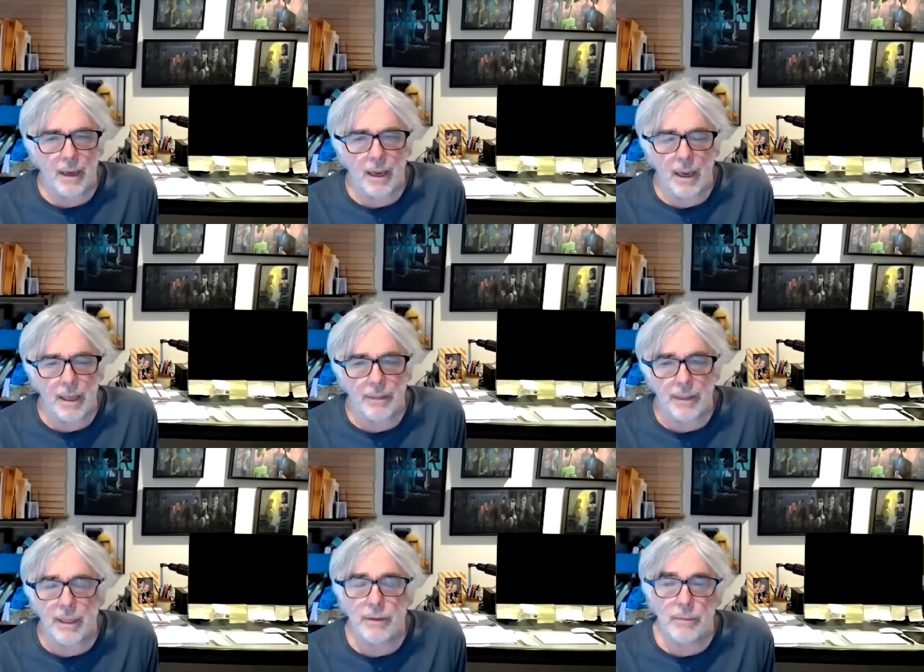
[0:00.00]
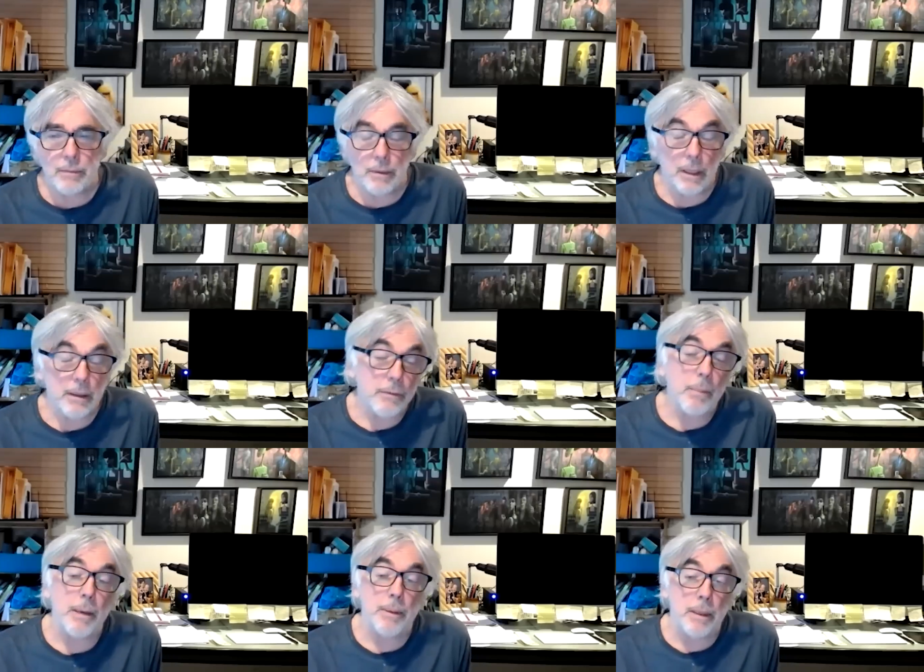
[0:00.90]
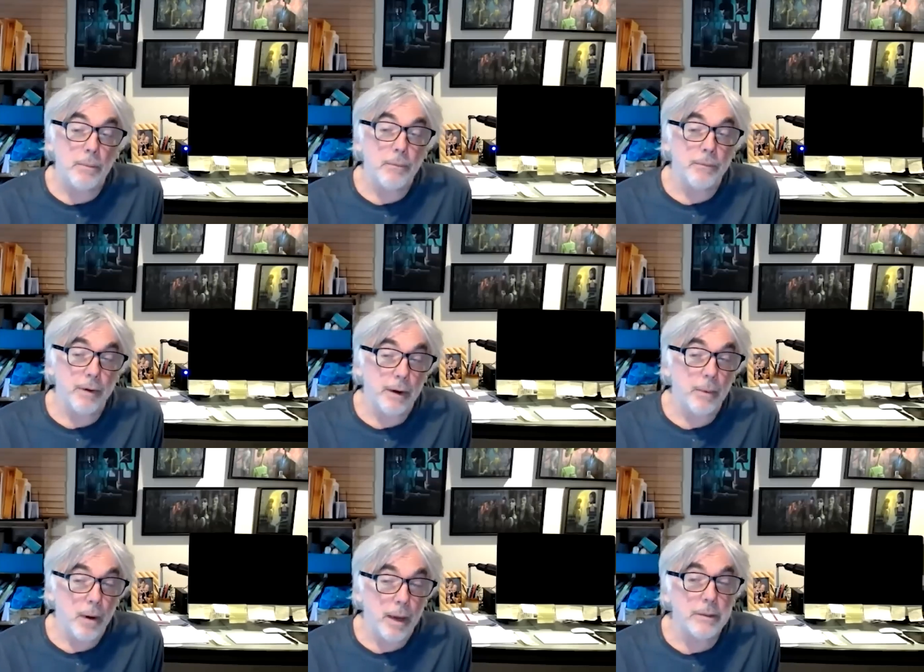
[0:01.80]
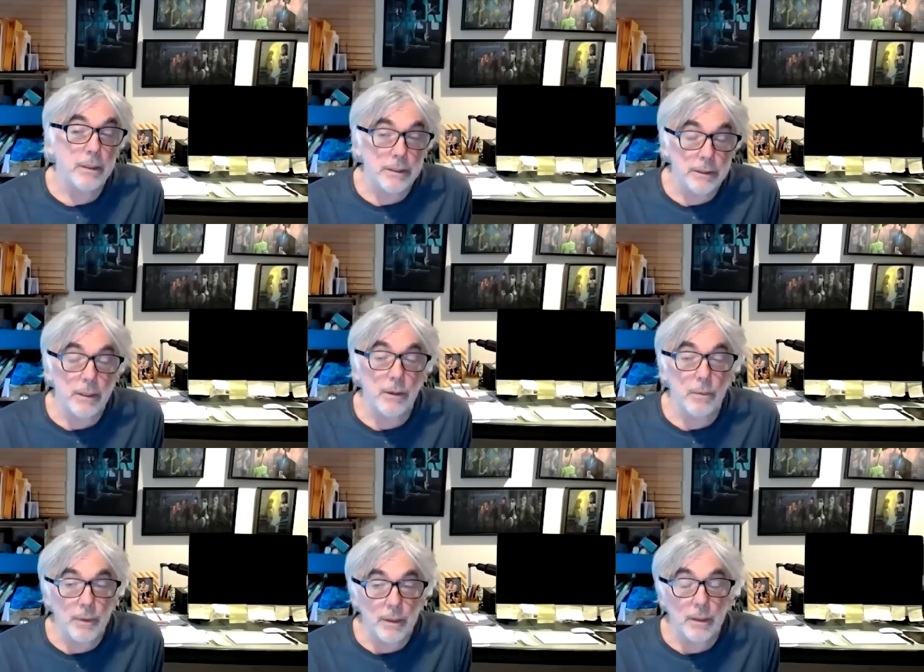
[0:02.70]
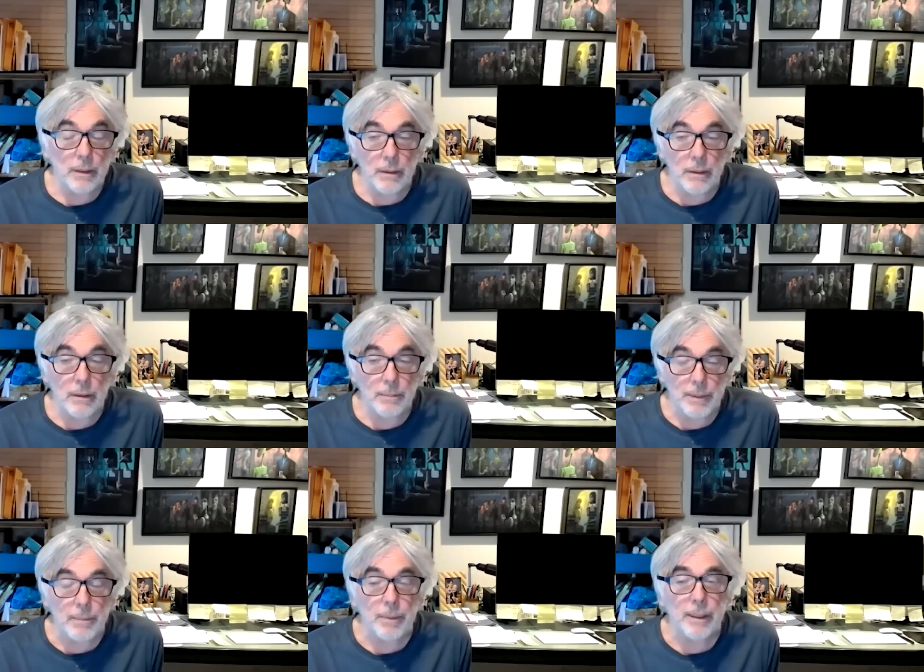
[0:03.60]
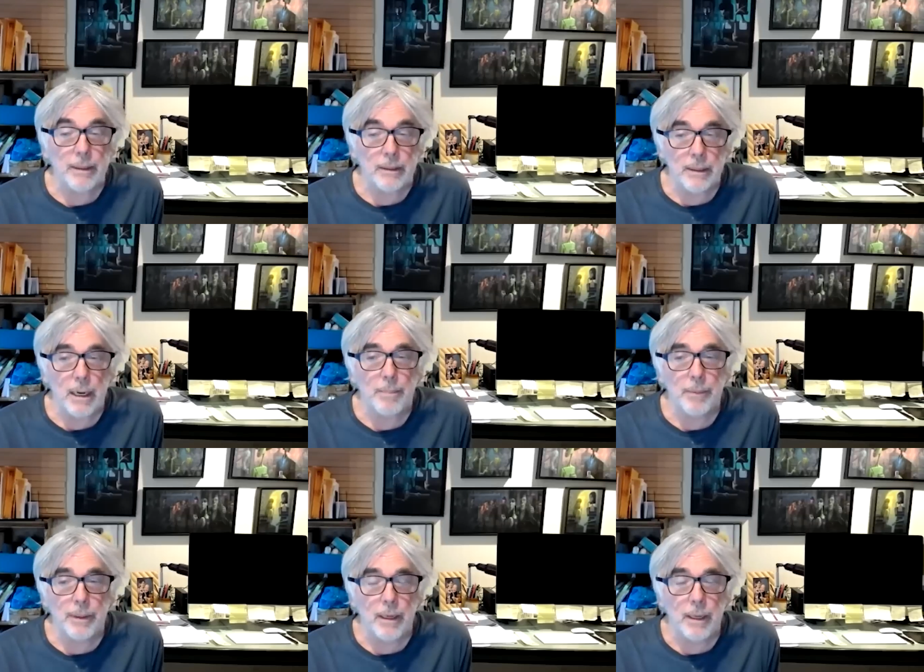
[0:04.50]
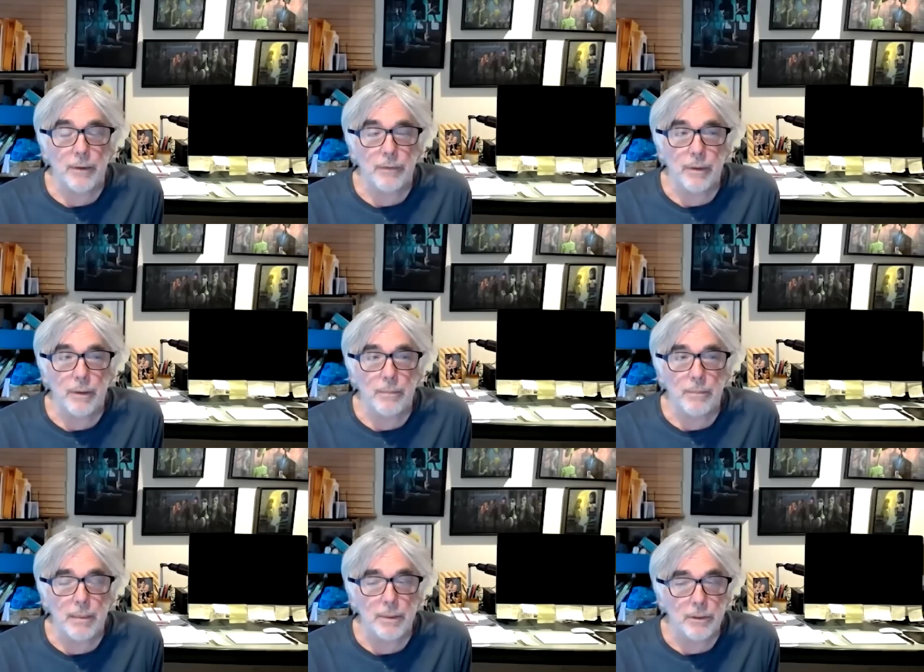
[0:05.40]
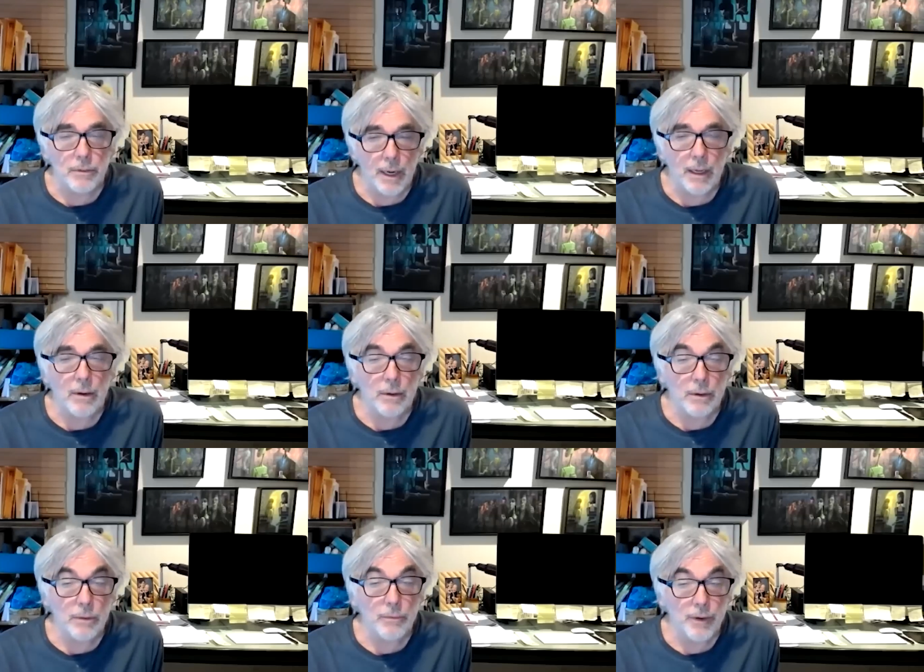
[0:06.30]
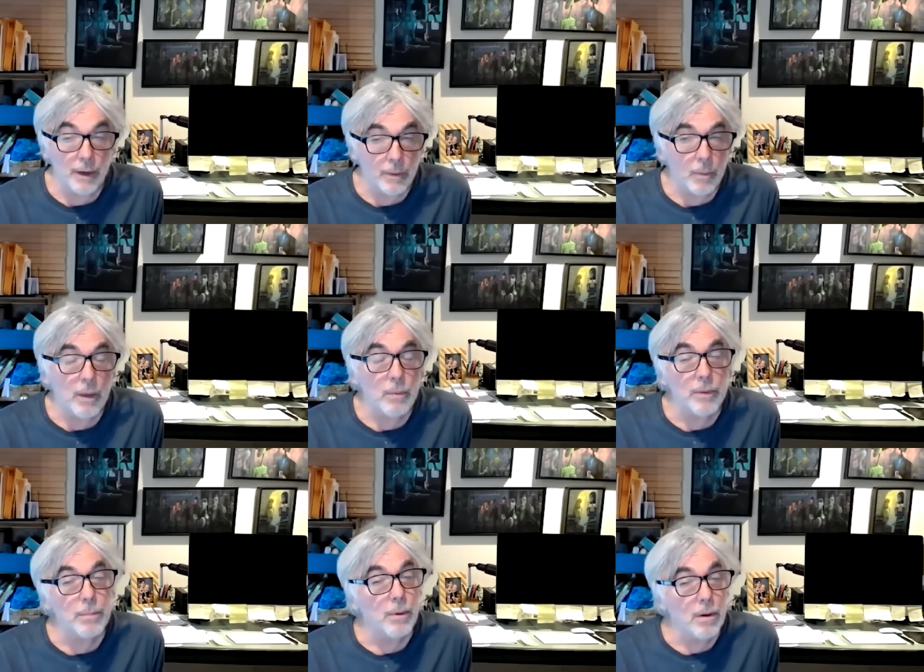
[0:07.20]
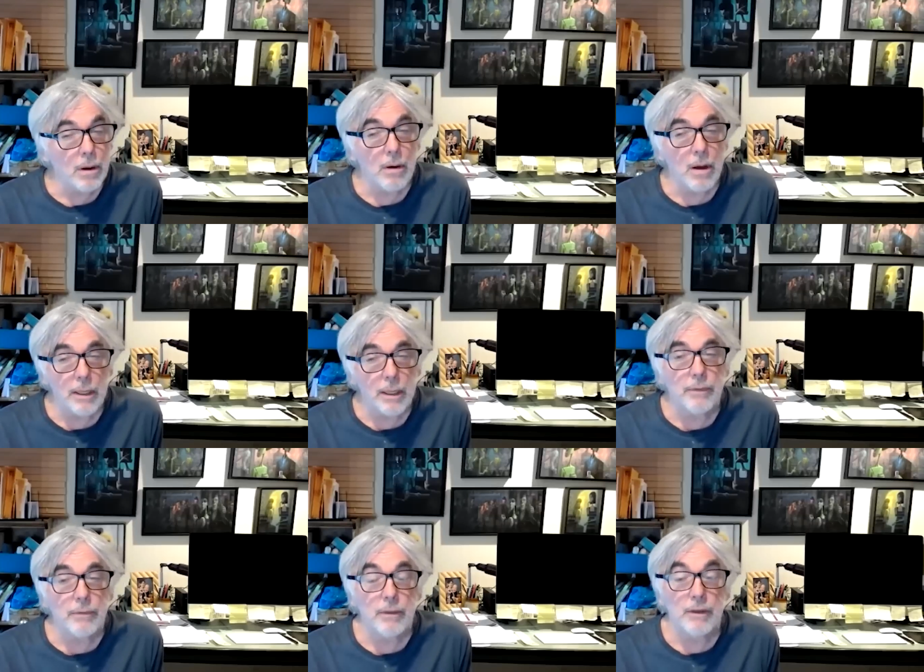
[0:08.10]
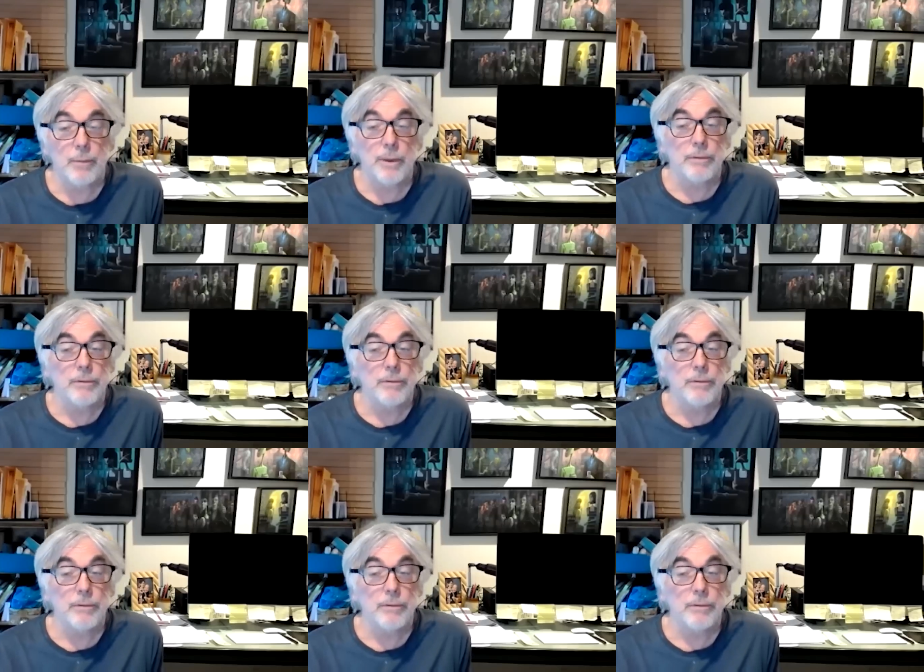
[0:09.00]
I think, and this may be very wisely so, that the people at the top realized that maybe Shrek could do very well with a broad audience if we